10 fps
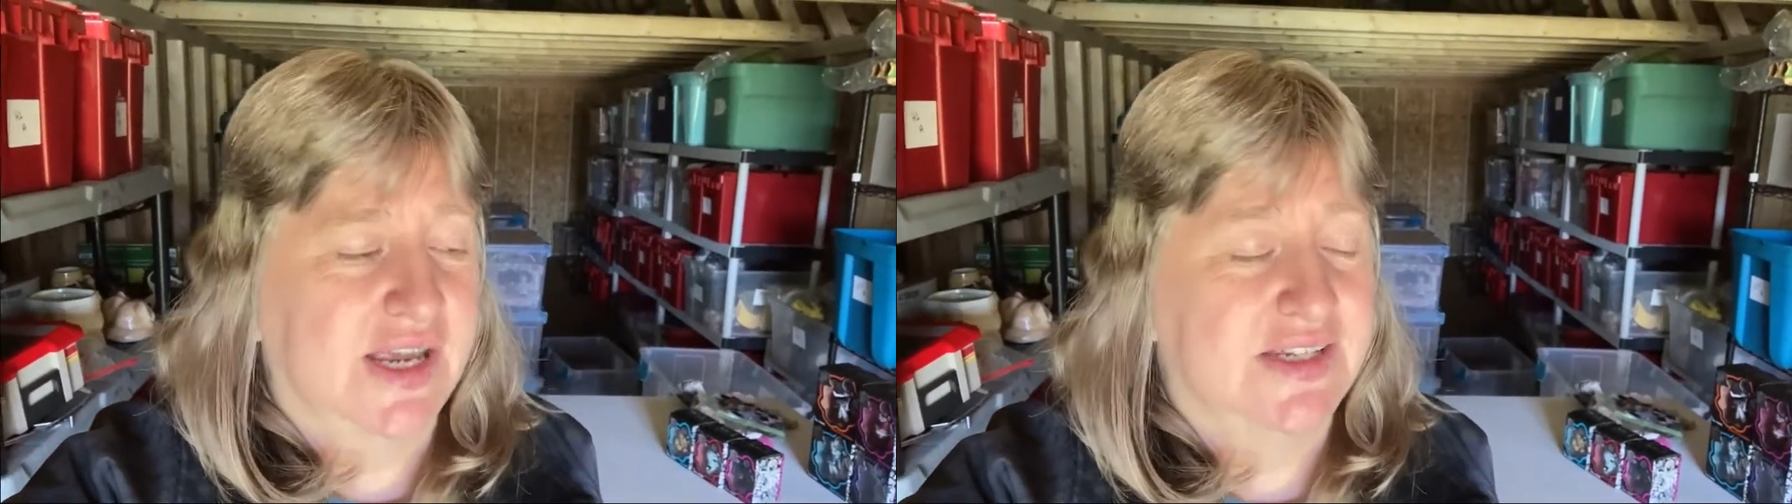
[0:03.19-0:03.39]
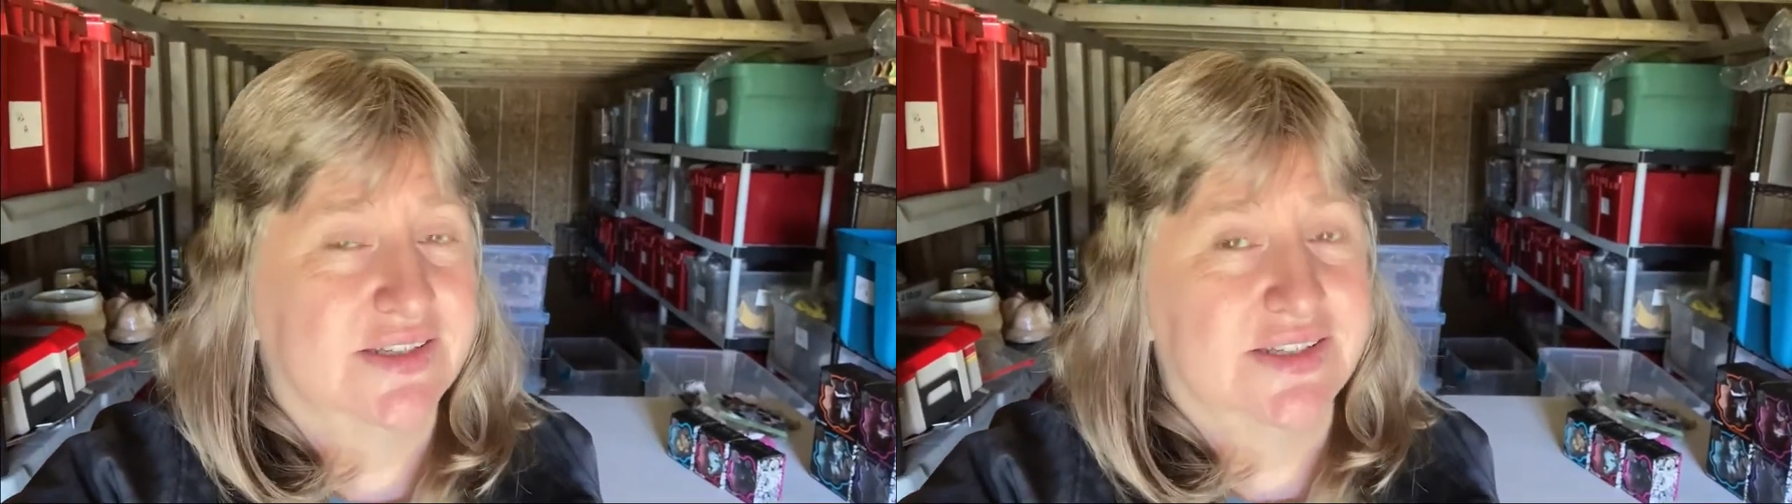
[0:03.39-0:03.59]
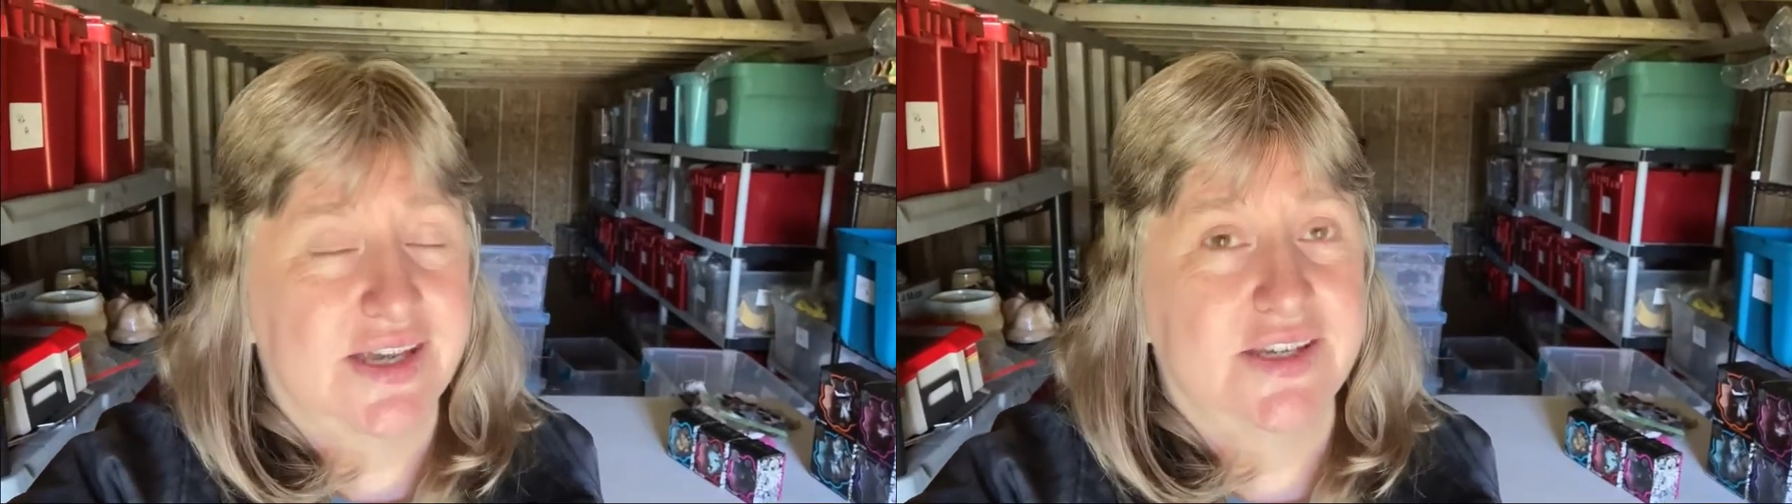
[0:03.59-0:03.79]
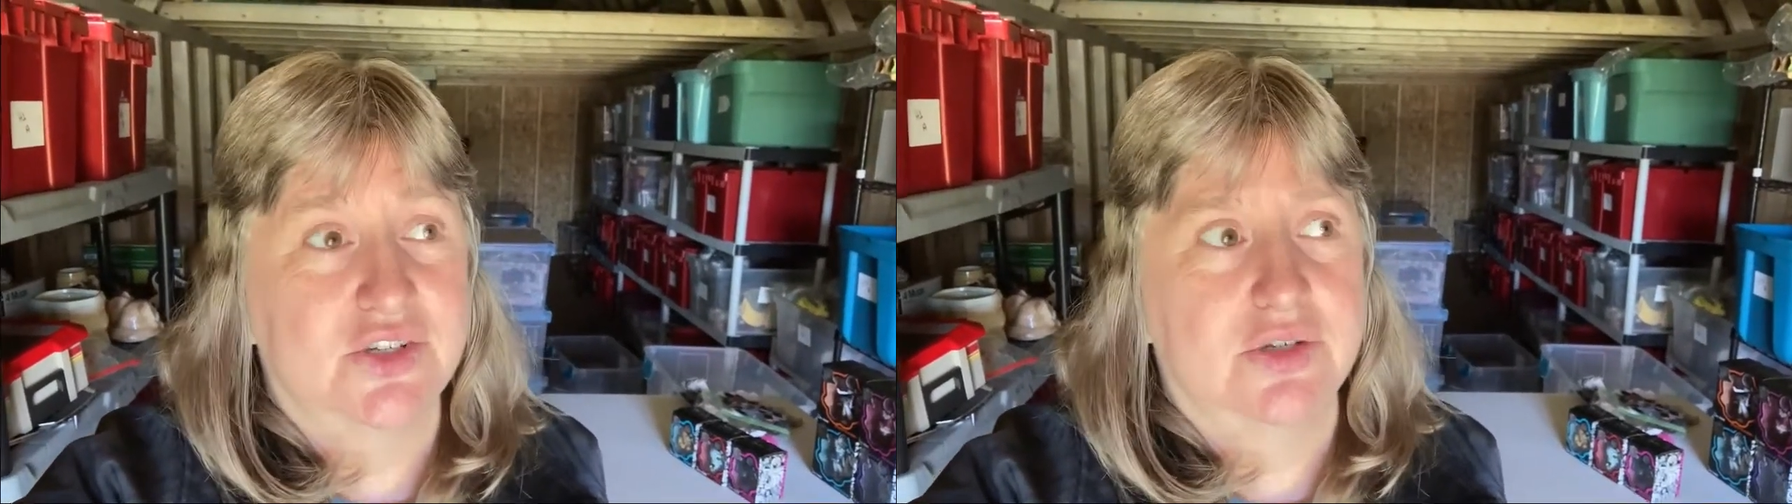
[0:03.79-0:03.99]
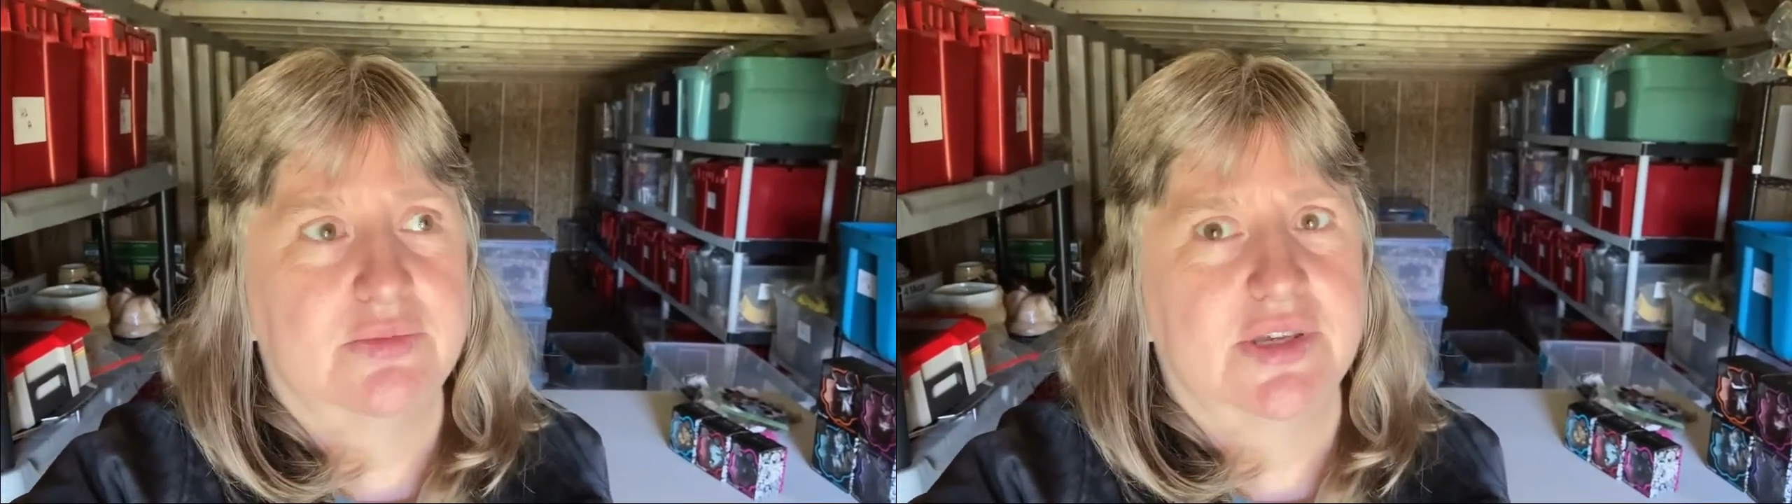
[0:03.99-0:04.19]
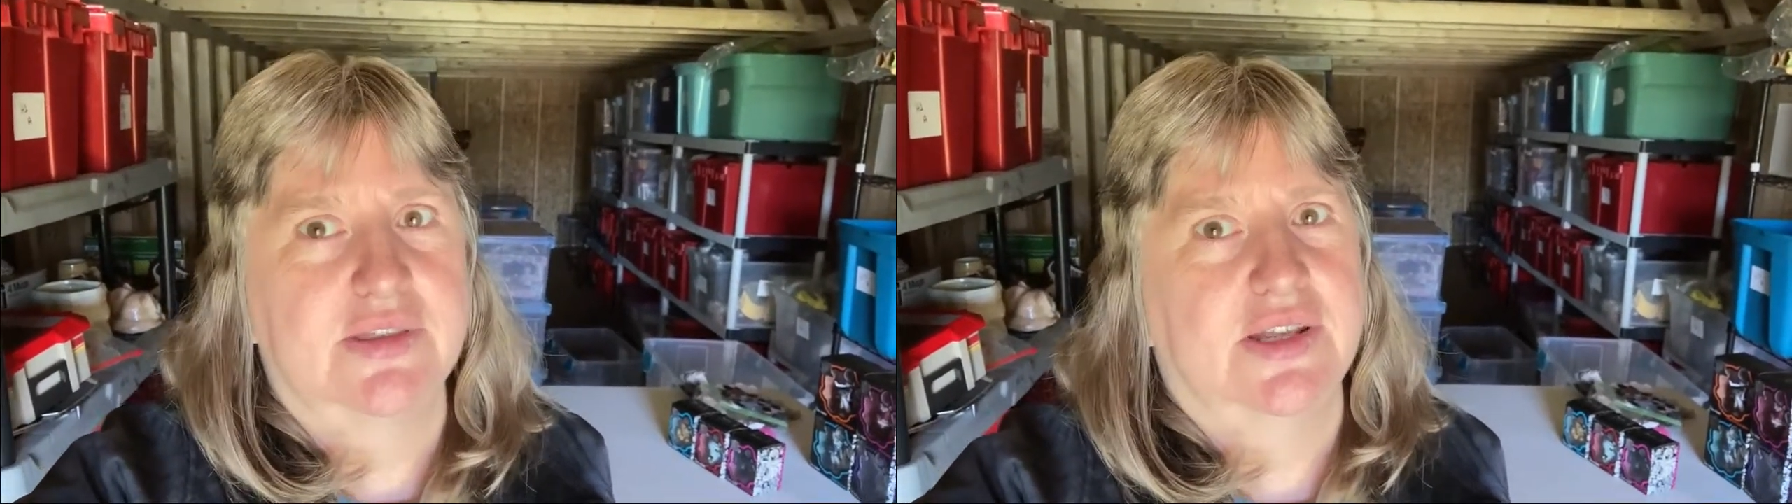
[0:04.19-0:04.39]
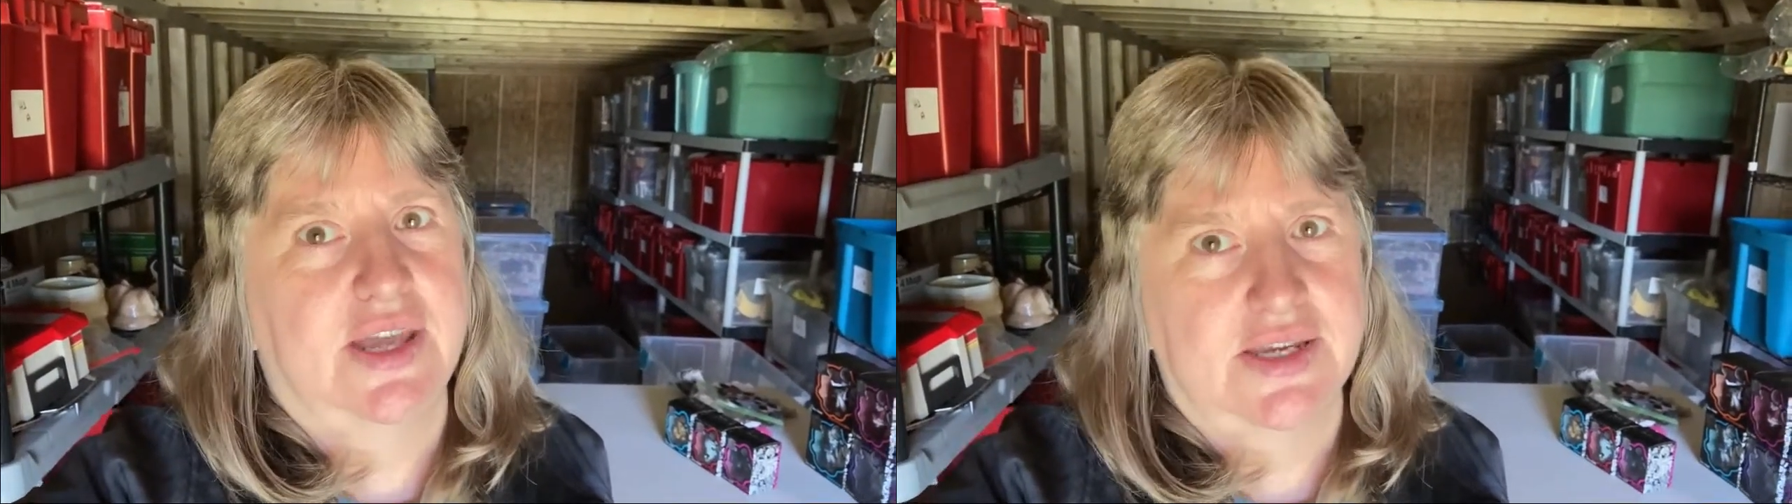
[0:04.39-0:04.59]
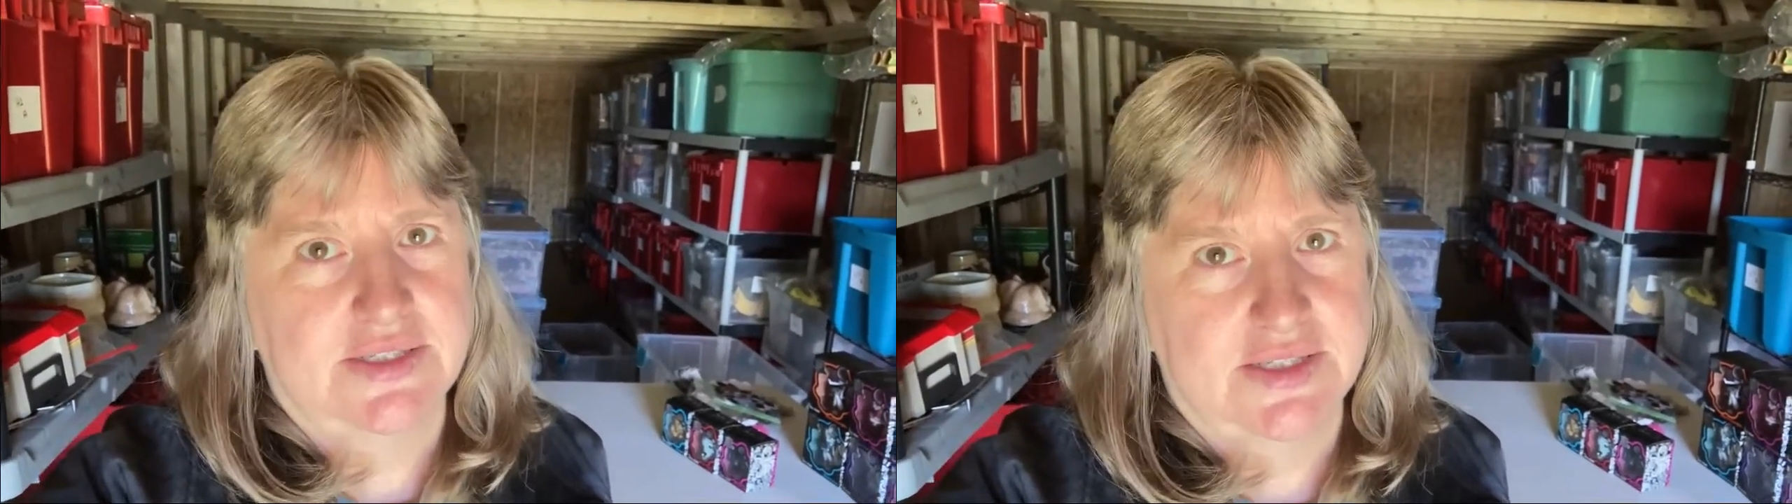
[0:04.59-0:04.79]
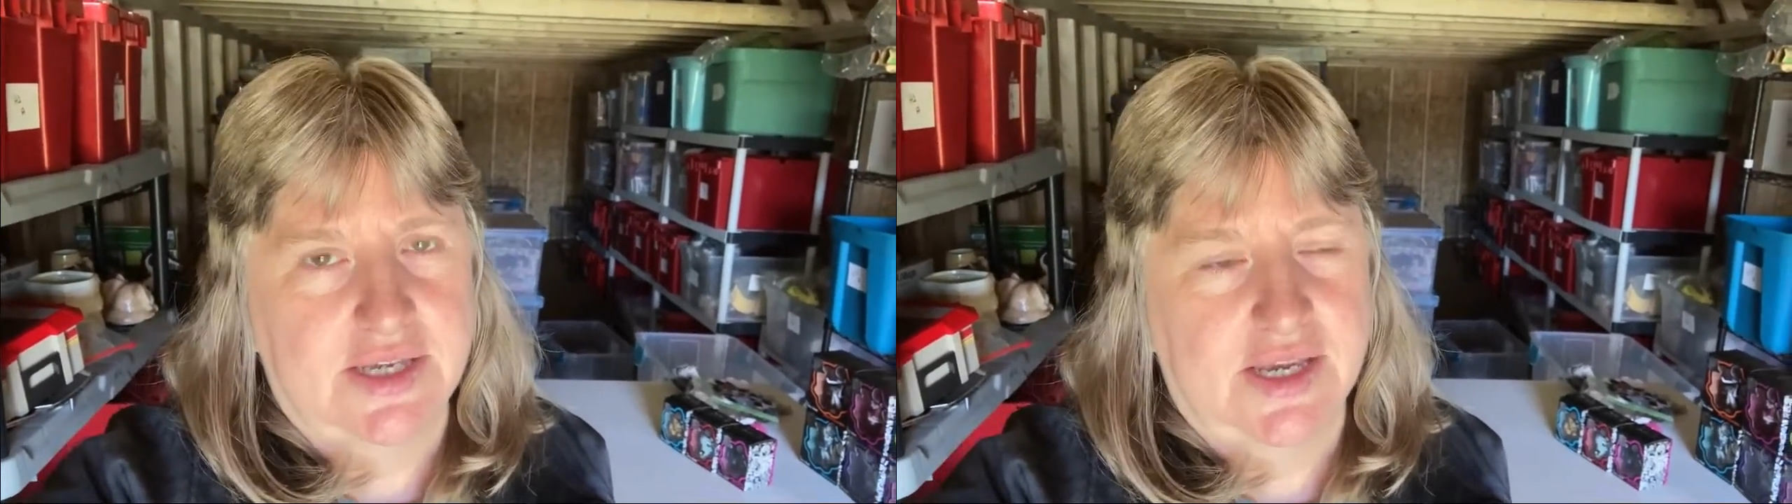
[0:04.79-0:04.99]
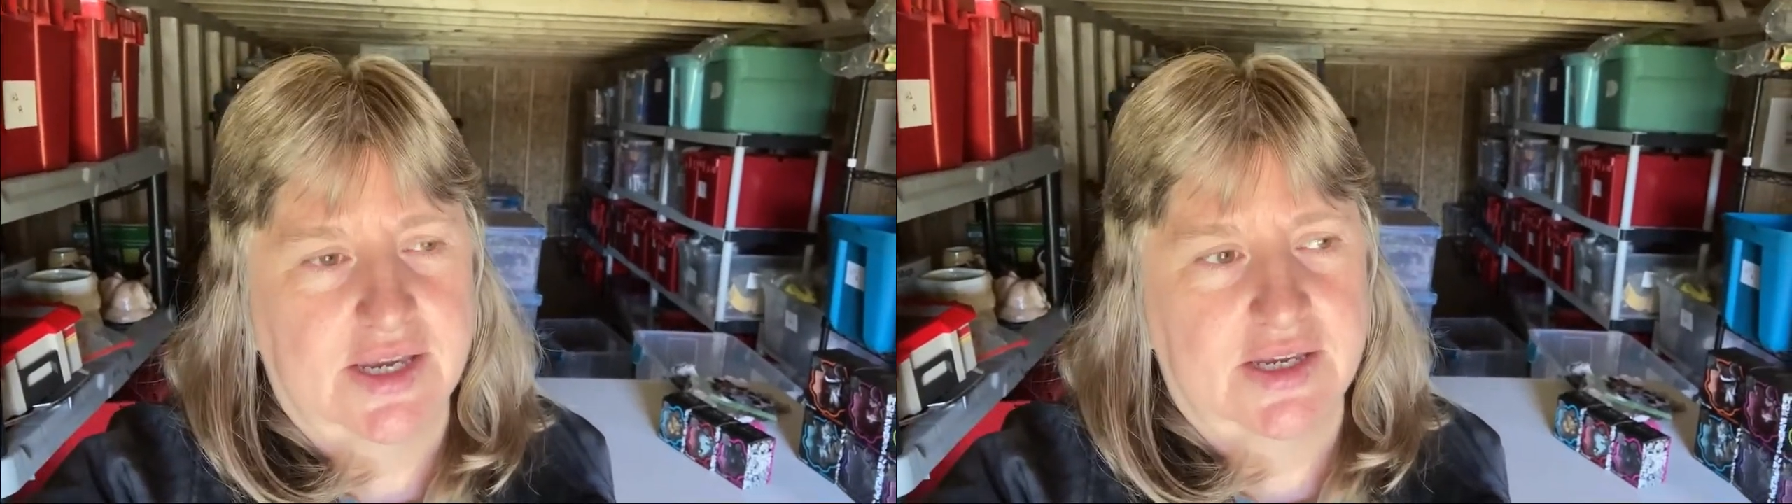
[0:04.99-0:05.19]
and today should be the last
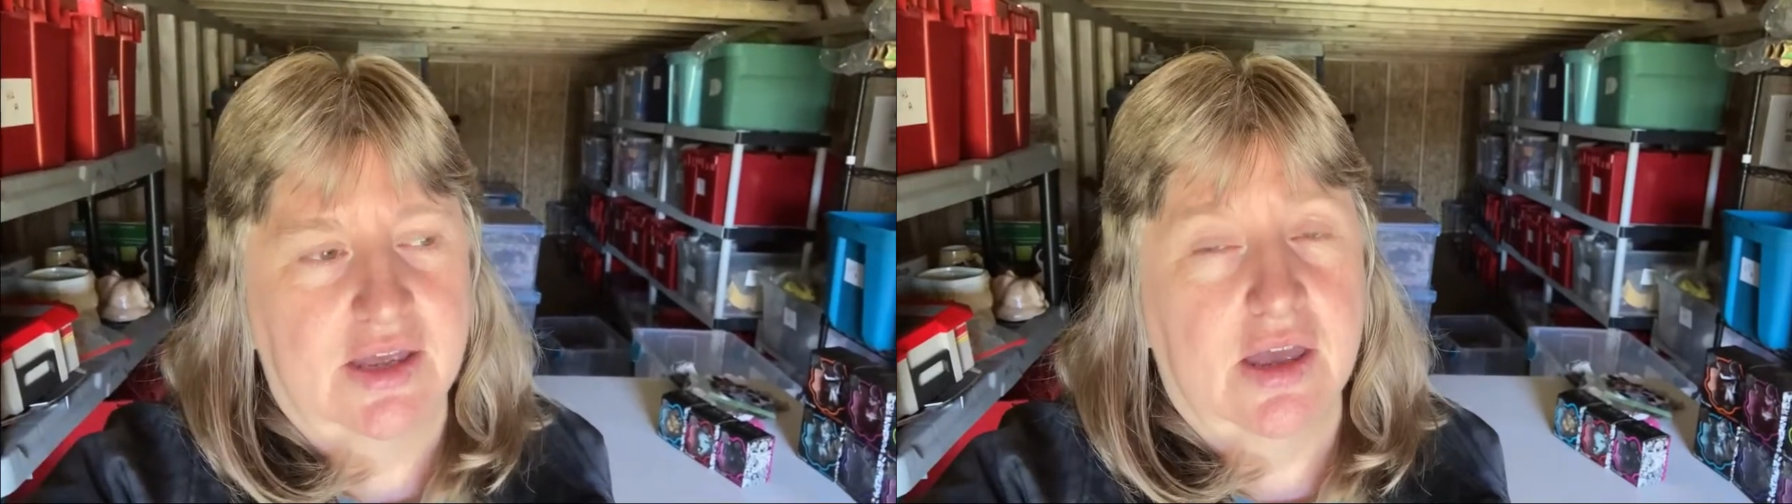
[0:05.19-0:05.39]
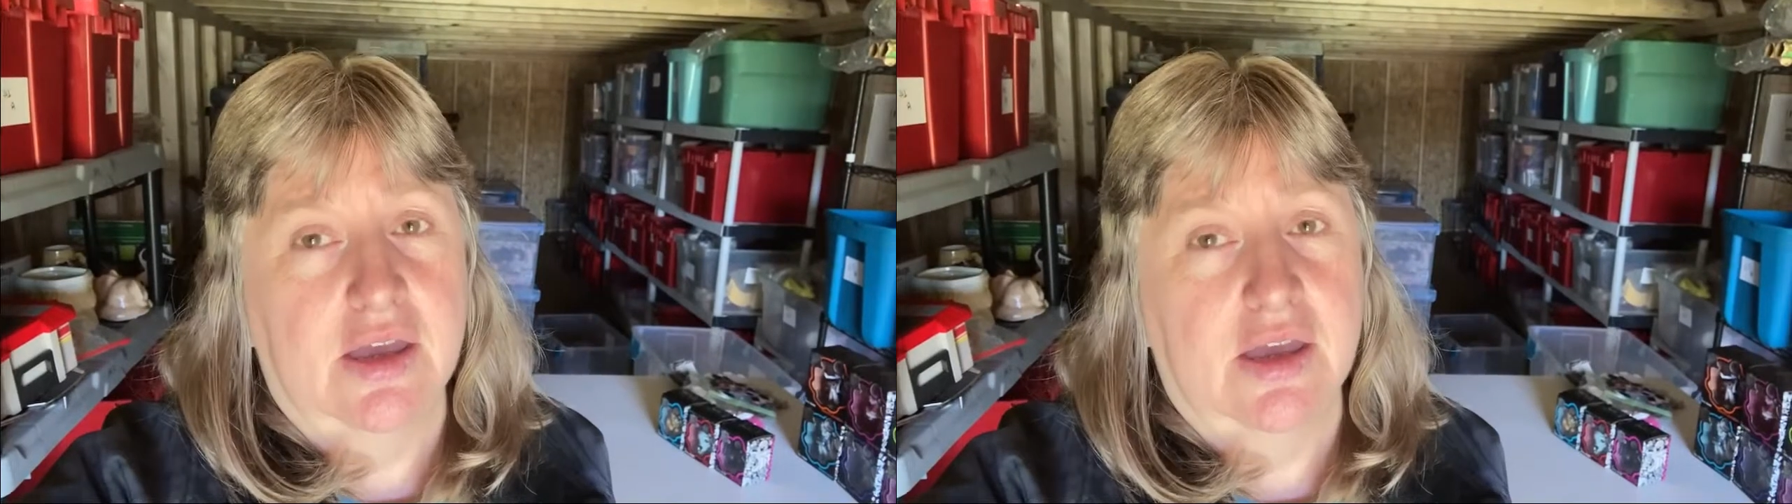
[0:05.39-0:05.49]
day